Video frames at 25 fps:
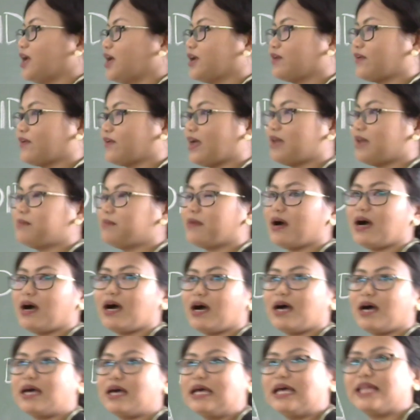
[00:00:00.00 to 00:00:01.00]
Grandma,
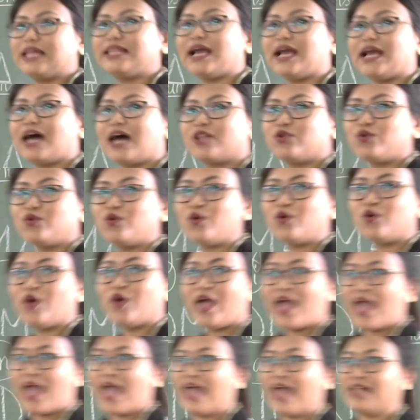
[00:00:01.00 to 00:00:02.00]

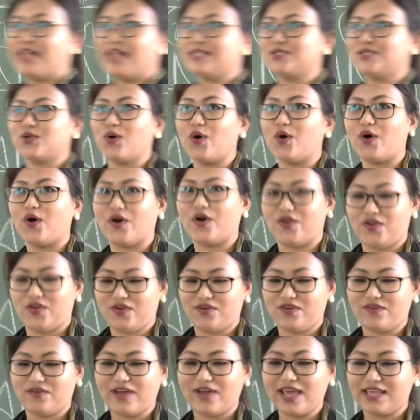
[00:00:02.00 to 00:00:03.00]
Dadu, and so
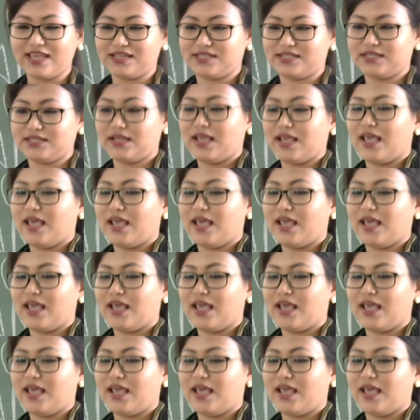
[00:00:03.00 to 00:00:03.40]
on. Right?